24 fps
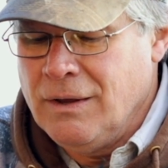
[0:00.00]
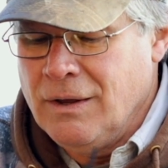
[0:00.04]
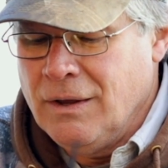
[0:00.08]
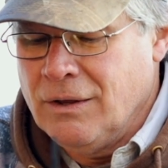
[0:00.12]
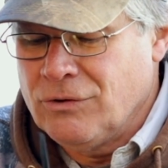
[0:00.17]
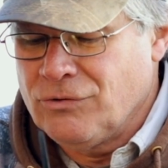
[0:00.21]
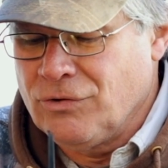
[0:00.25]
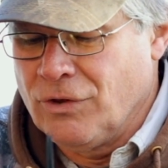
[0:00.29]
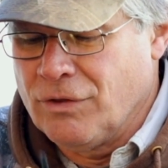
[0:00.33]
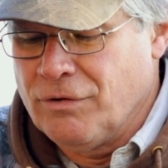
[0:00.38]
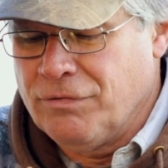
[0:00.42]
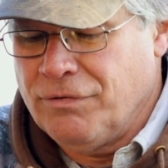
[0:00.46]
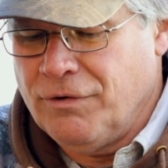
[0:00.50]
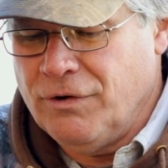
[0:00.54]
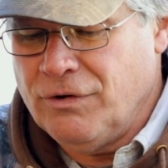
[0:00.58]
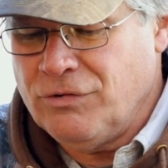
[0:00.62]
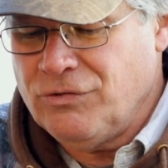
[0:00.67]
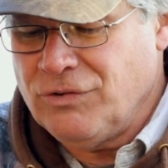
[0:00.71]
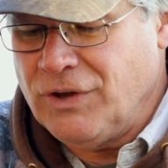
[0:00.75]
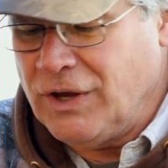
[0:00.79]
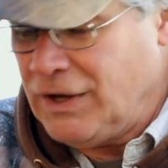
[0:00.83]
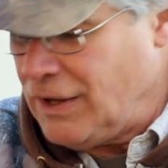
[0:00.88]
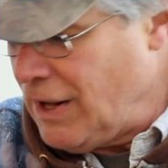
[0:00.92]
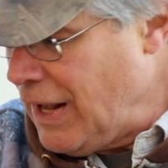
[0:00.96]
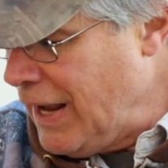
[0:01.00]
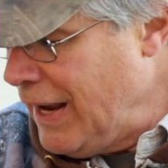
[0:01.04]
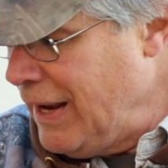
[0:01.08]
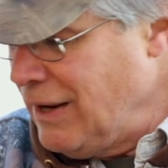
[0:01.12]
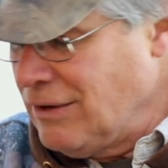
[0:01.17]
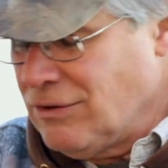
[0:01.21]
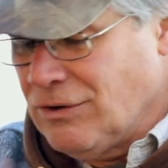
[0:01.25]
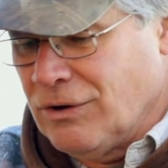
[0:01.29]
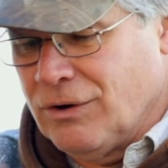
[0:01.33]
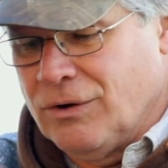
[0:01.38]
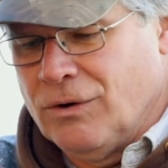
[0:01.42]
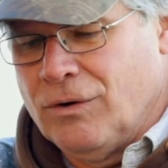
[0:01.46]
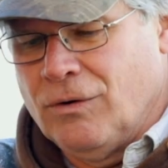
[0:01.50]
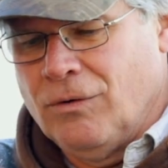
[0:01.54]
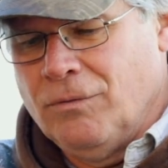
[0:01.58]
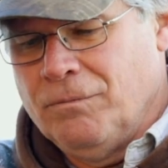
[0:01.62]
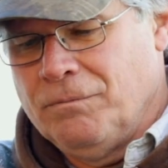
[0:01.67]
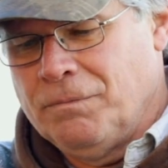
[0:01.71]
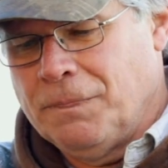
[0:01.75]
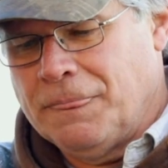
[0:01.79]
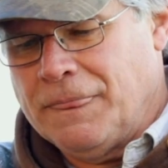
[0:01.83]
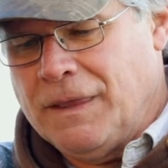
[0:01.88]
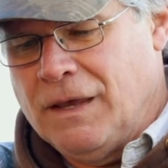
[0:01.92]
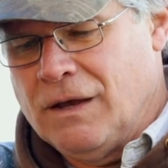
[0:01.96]
So the first thing I do
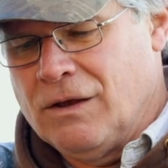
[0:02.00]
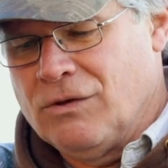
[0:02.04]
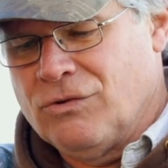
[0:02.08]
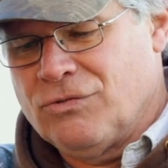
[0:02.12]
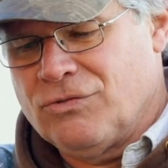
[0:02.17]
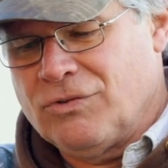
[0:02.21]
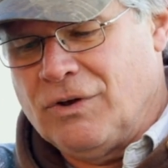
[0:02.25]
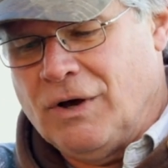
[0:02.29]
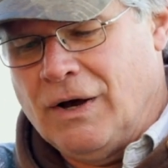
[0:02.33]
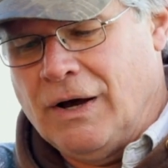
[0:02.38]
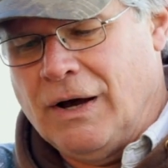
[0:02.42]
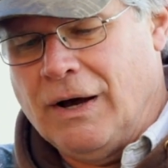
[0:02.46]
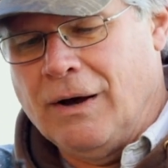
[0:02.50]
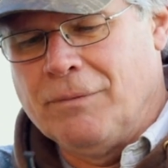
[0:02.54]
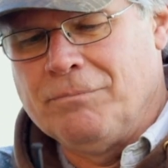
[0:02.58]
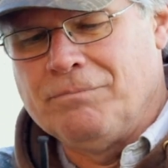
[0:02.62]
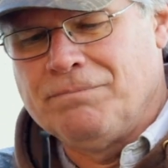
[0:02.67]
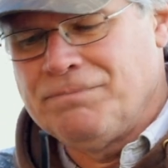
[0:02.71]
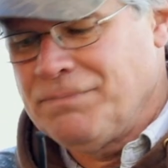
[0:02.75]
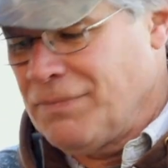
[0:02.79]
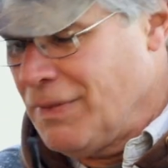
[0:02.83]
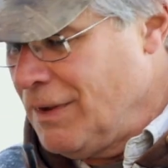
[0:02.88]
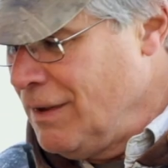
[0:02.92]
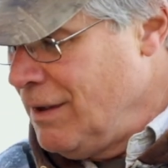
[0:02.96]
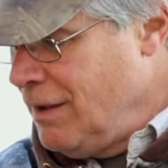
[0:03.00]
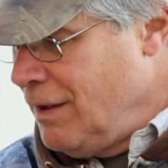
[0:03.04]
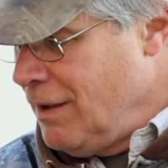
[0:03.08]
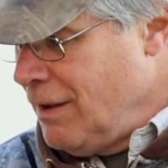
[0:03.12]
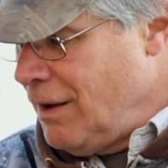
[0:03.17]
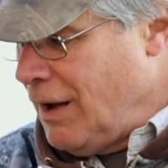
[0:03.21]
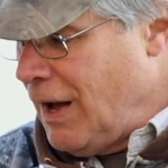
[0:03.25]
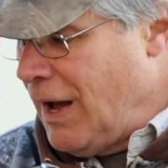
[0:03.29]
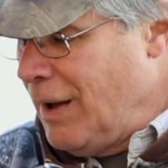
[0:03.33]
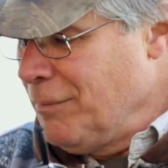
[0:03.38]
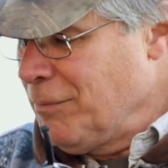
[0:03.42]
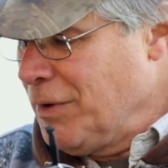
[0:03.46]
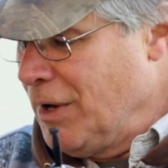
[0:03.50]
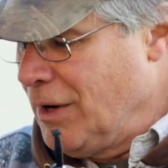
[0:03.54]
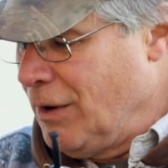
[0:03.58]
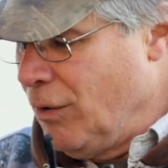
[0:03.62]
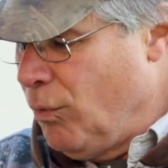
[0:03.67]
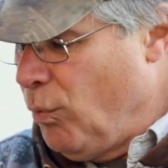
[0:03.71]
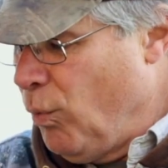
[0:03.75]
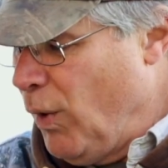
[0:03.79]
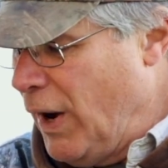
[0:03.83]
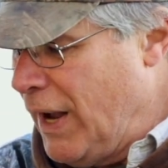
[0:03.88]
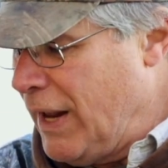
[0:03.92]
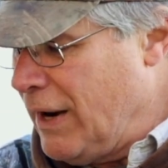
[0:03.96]
is I'm going to
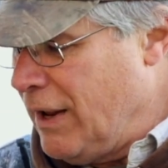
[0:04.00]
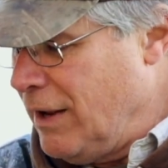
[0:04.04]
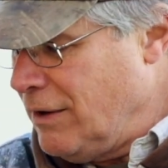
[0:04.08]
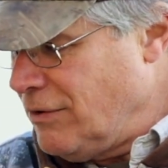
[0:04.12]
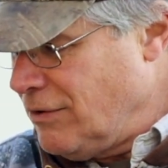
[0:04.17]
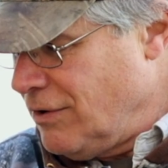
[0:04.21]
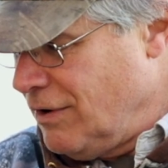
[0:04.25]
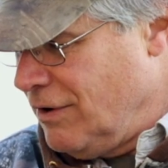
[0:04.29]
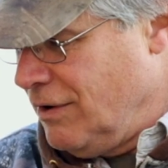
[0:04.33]
wet it.